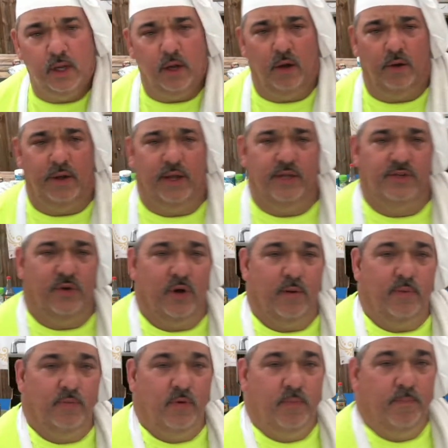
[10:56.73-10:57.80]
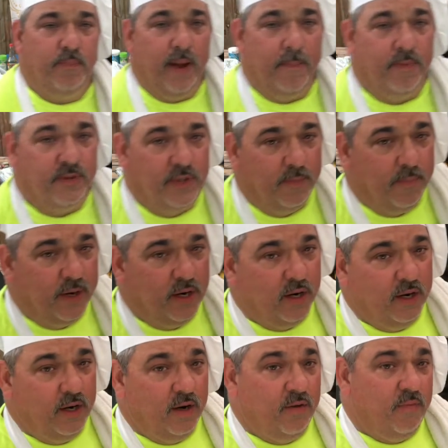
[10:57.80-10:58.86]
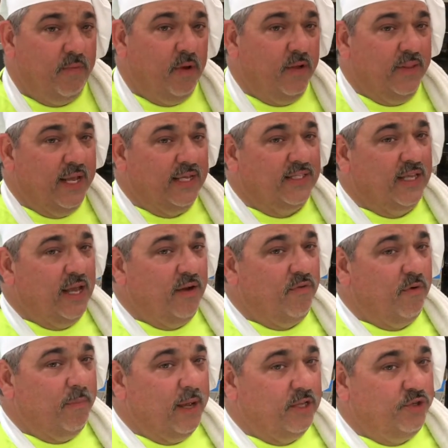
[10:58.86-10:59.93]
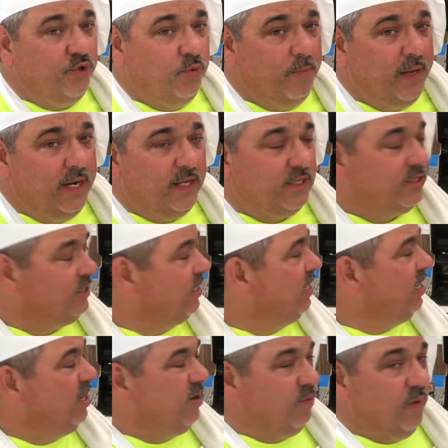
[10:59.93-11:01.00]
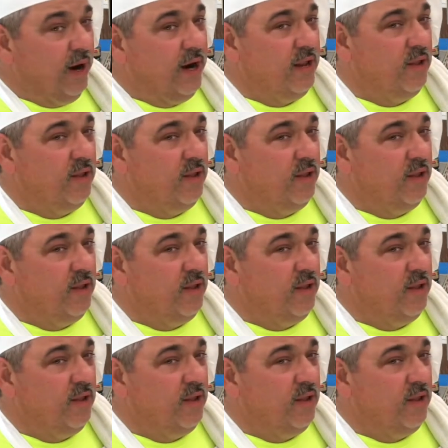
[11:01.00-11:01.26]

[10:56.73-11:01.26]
Okay, so our peppers have been on there on that side for about 2 minutes, right at